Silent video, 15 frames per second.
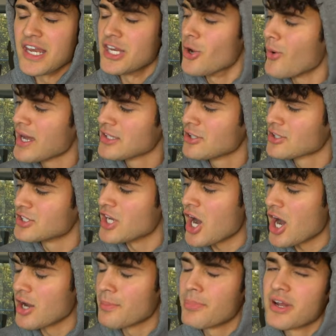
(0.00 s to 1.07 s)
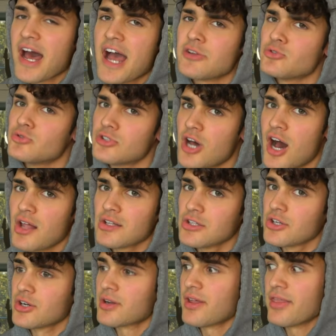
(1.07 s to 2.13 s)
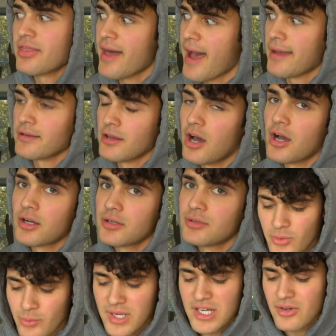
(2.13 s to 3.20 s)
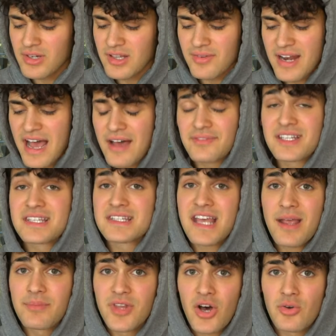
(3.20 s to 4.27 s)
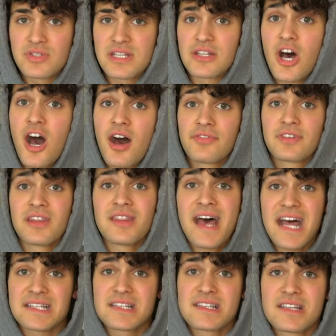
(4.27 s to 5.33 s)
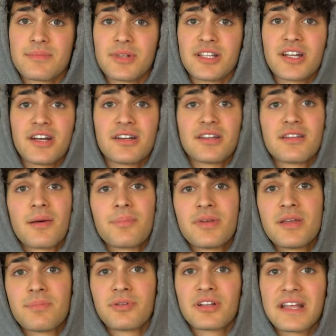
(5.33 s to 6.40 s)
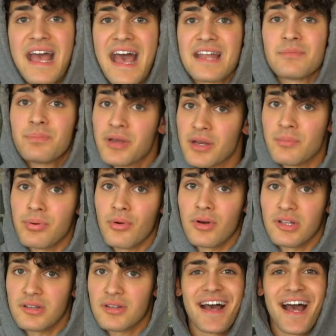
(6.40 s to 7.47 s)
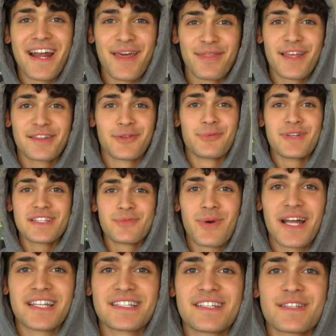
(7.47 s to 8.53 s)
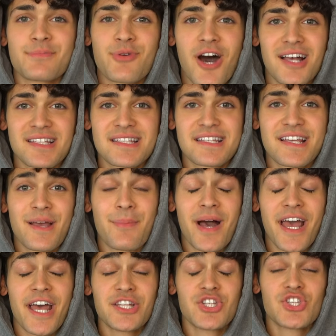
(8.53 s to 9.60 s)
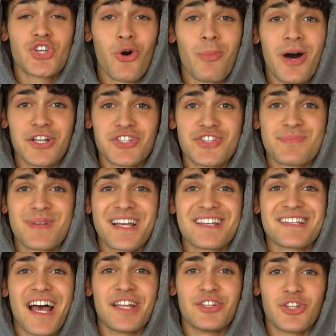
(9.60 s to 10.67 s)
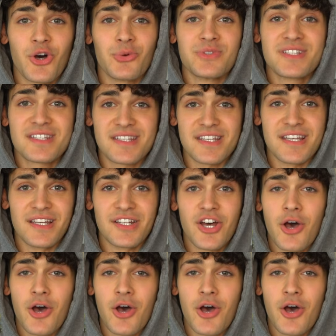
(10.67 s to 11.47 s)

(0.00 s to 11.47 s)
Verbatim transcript: I know I look young, but I do not look that young. We don't even have the same nose, and often that's a similarity that people can't pinpoint. And I think the reason why this is processing in my head so much is because I don't see it.